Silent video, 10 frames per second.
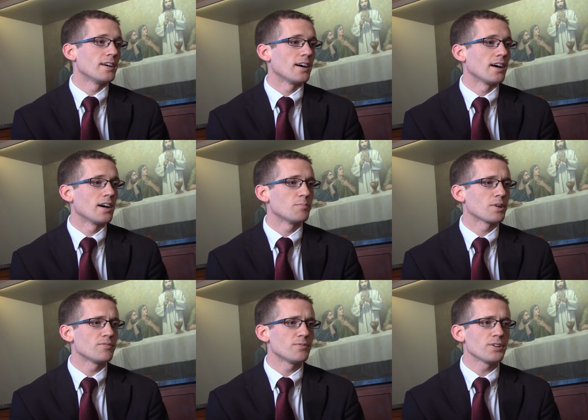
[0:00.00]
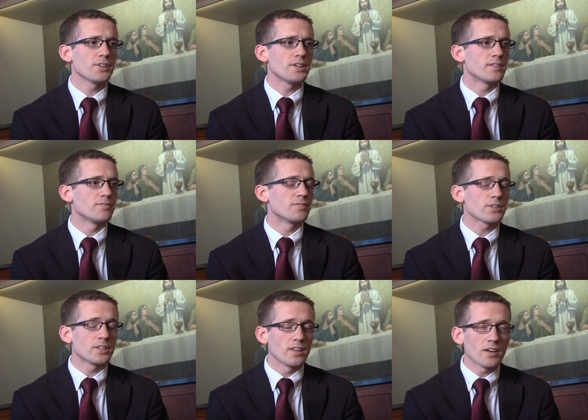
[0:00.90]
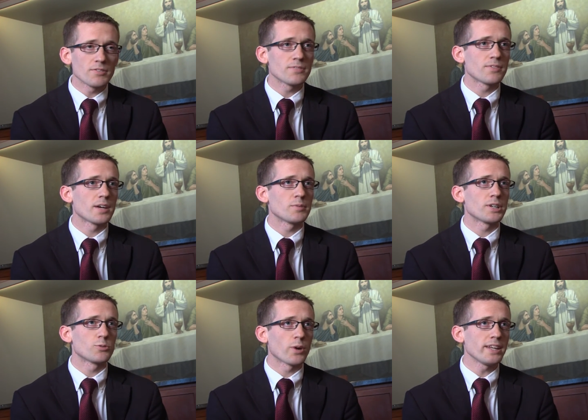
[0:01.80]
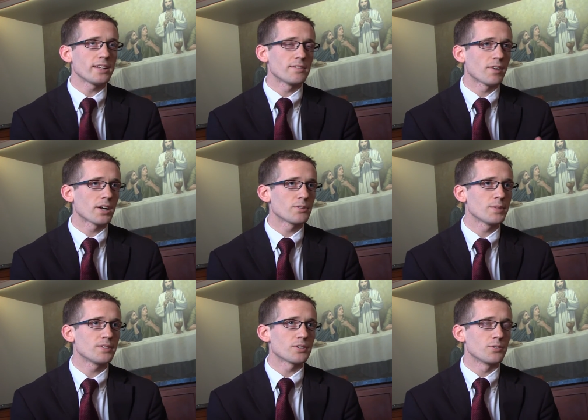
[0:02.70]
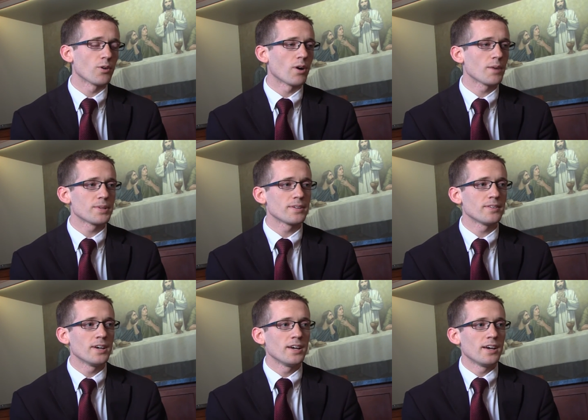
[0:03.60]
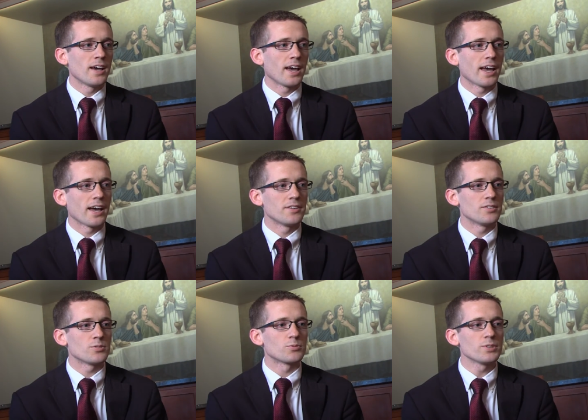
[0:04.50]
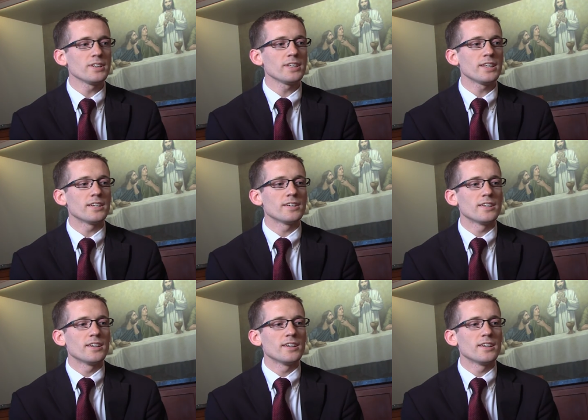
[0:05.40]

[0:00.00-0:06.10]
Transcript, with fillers: uh, but a very, very loving family, great environment to grow up in. And really,